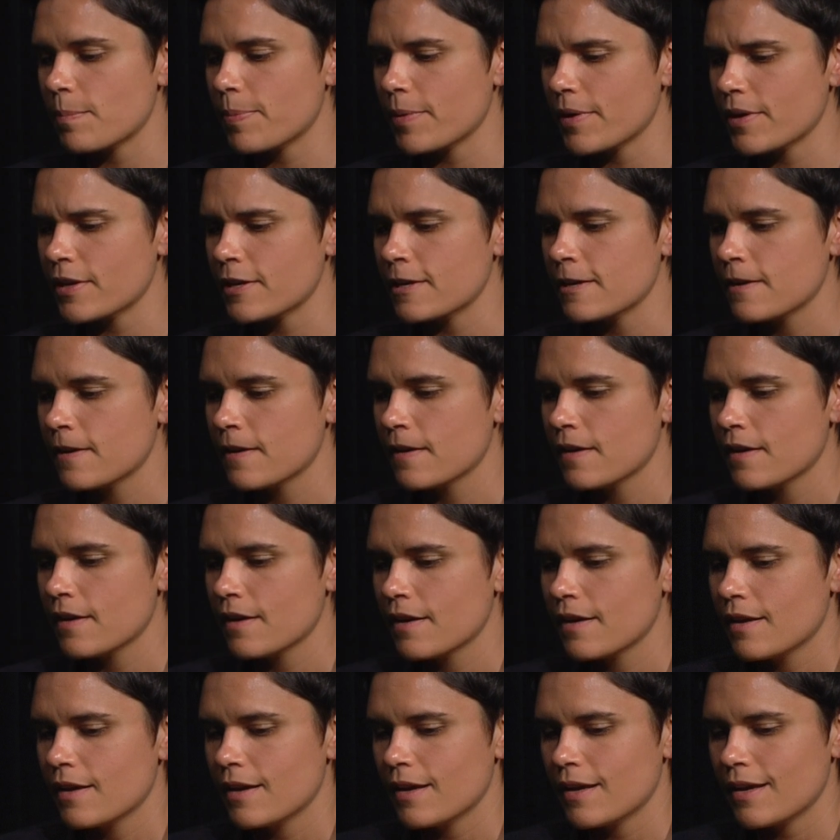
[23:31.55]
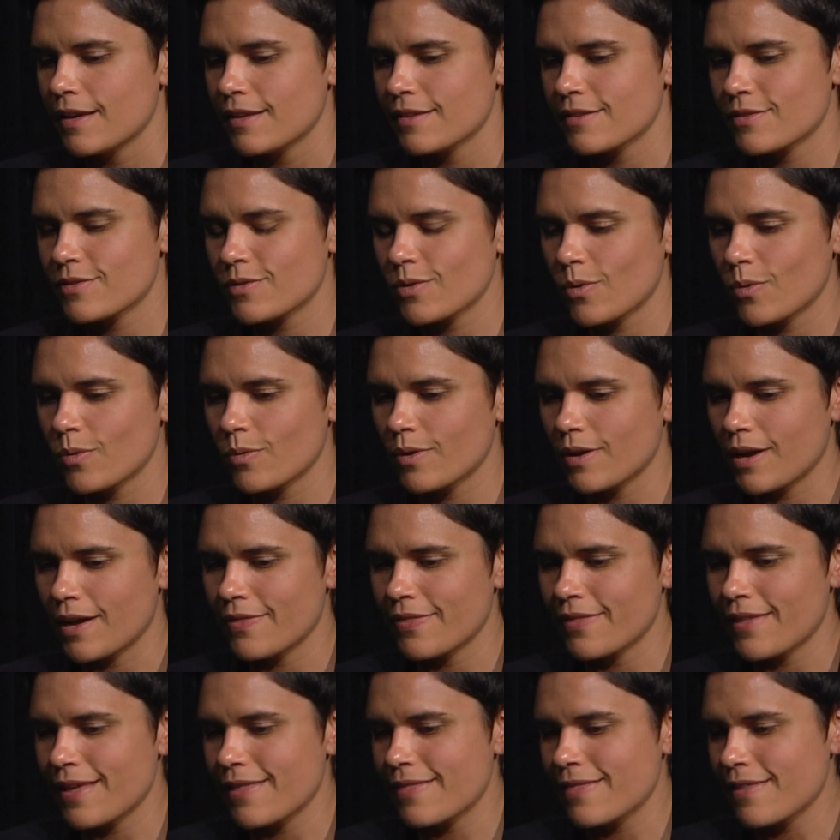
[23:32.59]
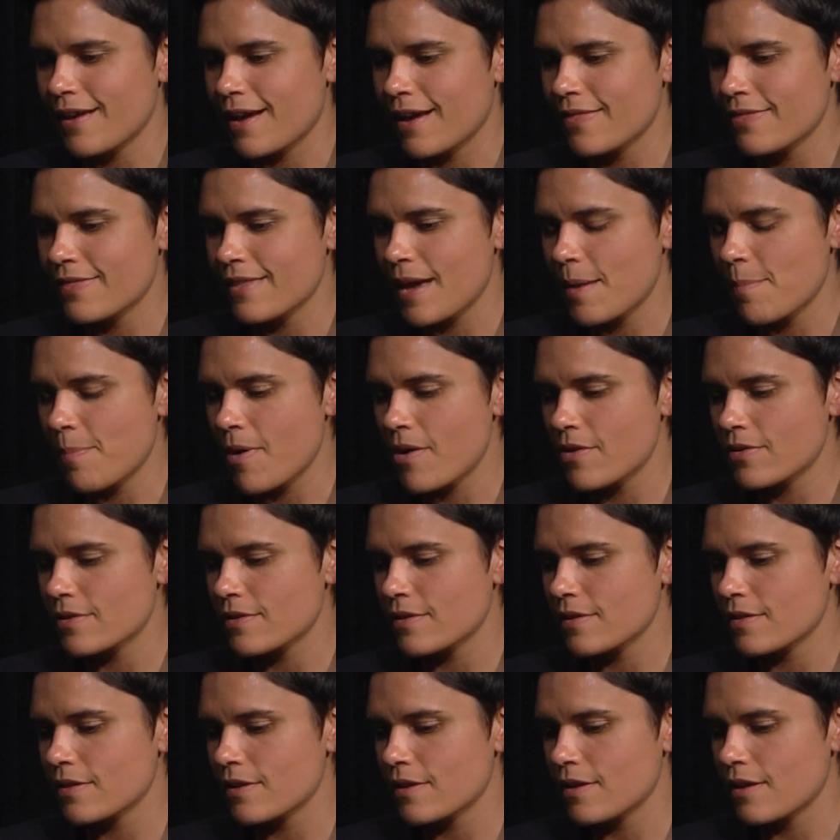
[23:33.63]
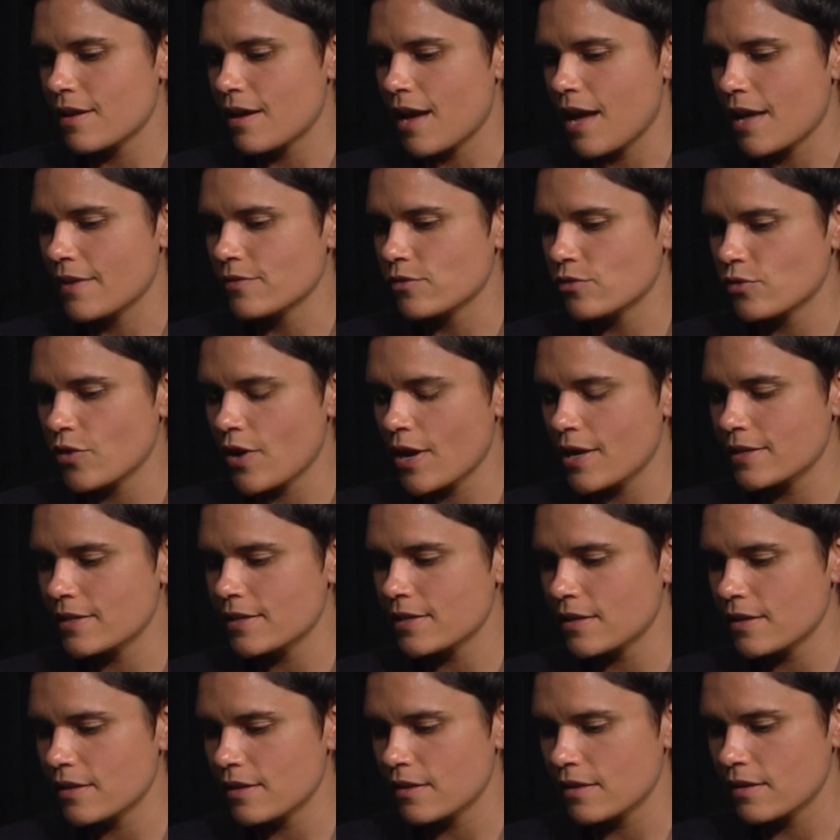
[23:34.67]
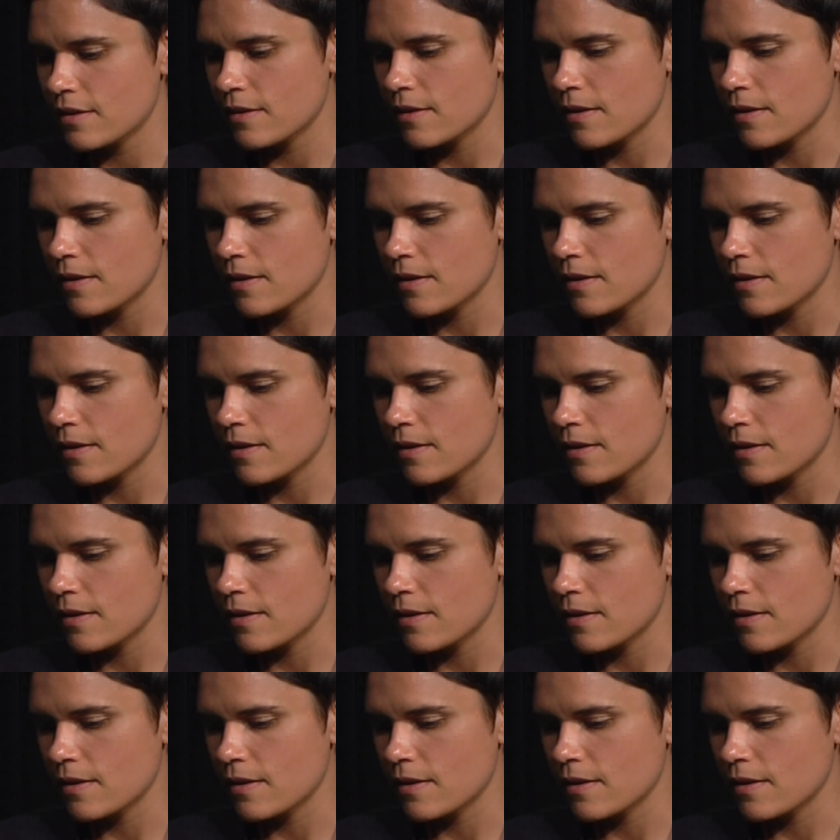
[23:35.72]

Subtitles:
But so on that part, it's on trying to